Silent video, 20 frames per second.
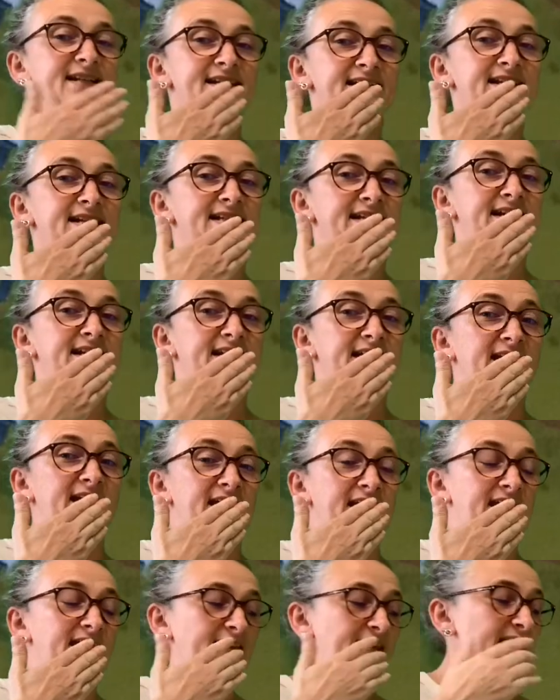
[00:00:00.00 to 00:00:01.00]

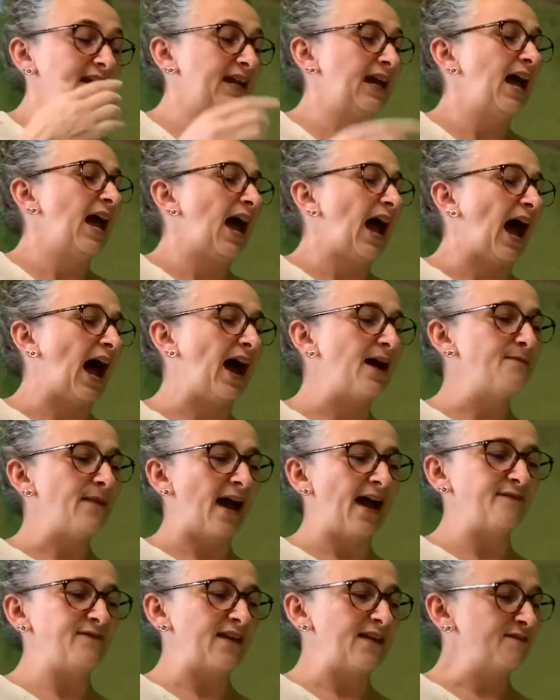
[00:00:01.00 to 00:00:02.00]
Tee-tee-tee! I'm
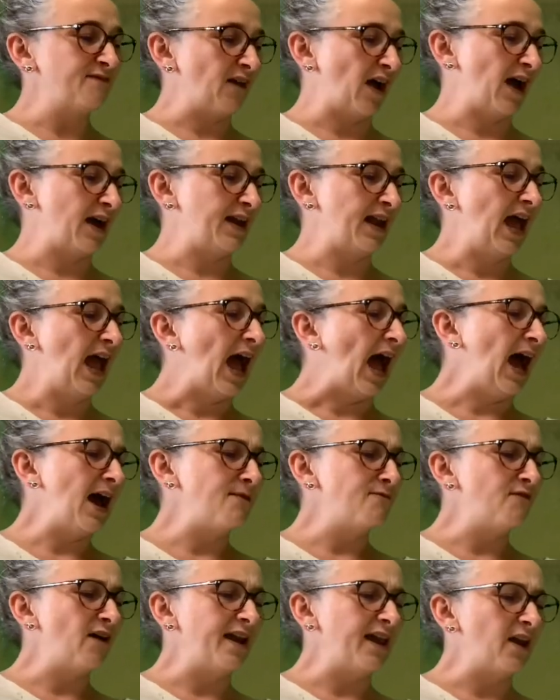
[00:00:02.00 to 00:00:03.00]
having fun,
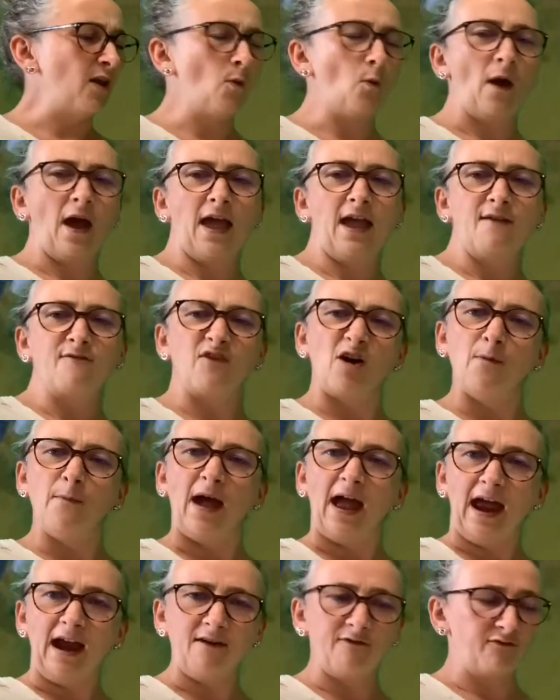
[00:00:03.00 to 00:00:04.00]
I'm running away from
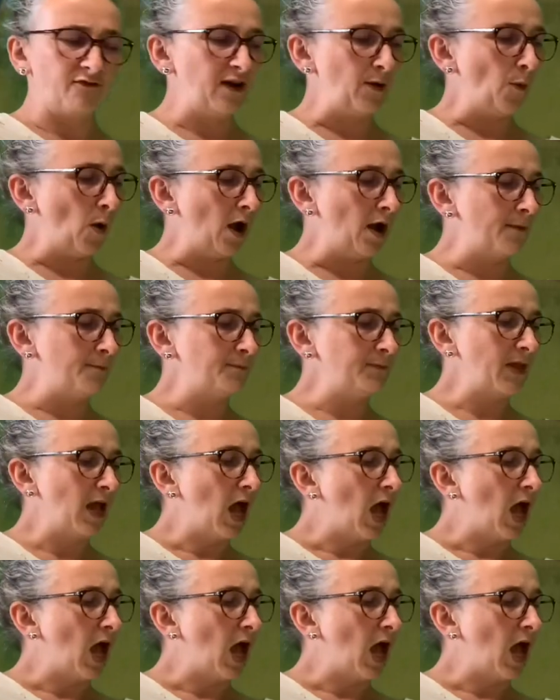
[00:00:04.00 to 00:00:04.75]
everyone.